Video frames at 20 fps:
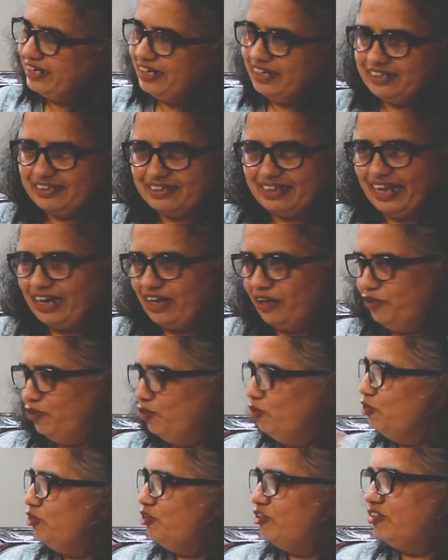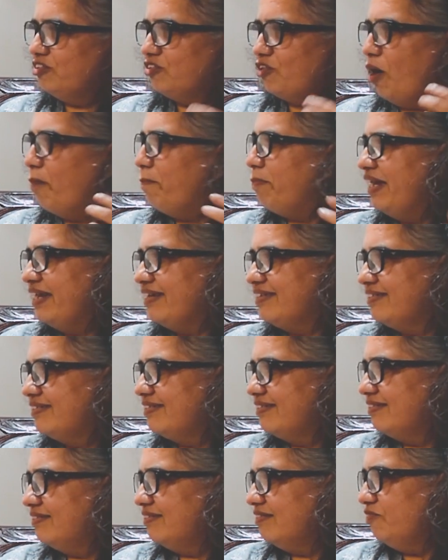Right? It's like a huge,
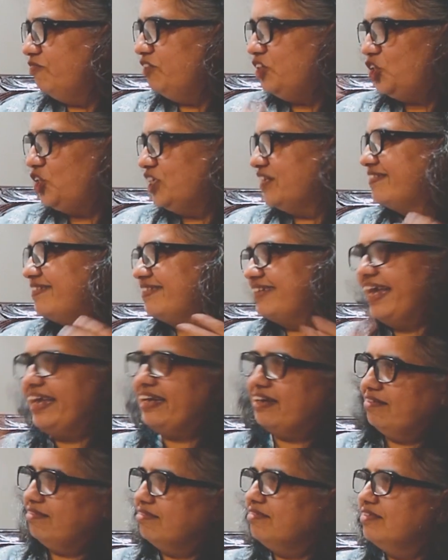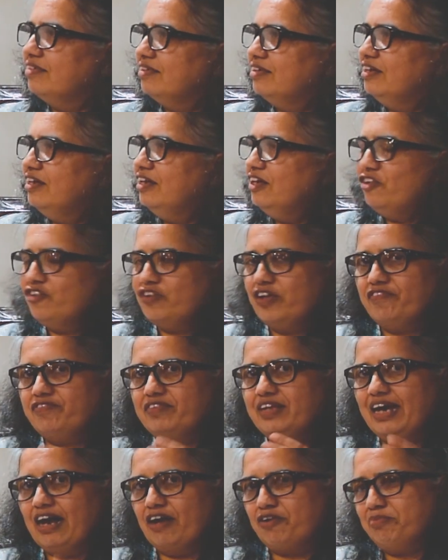complex, vicious cycle. So
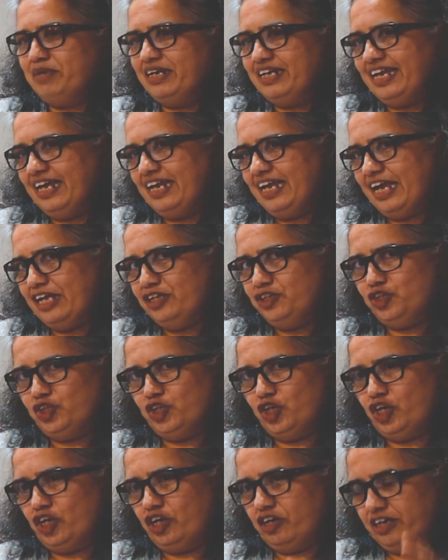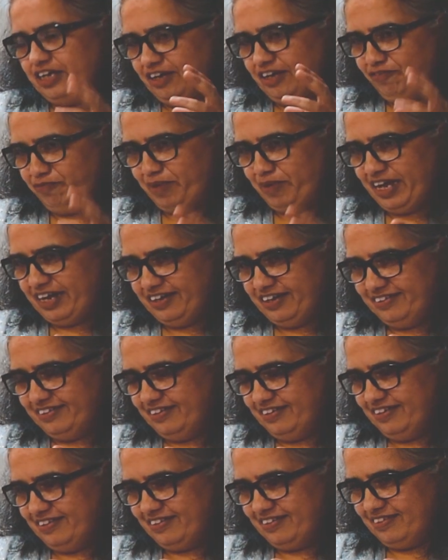if the government can give
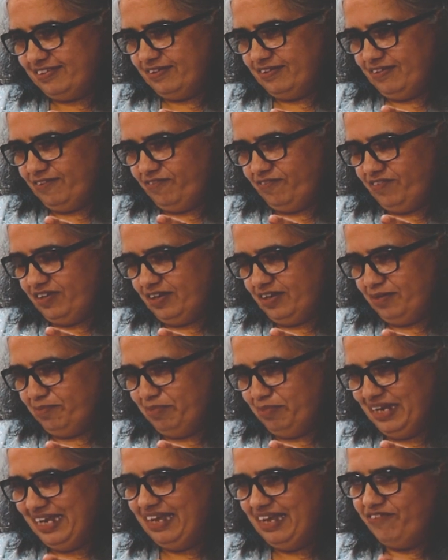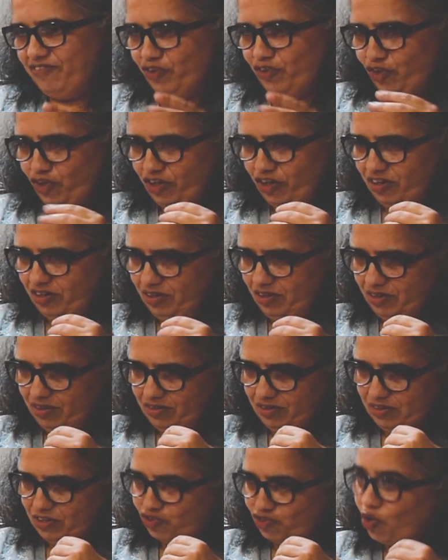parents this belief or
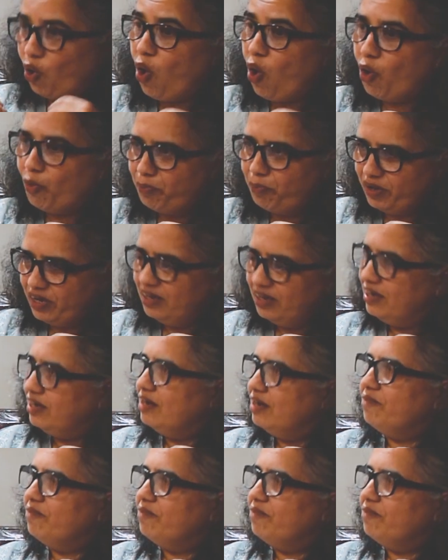this hope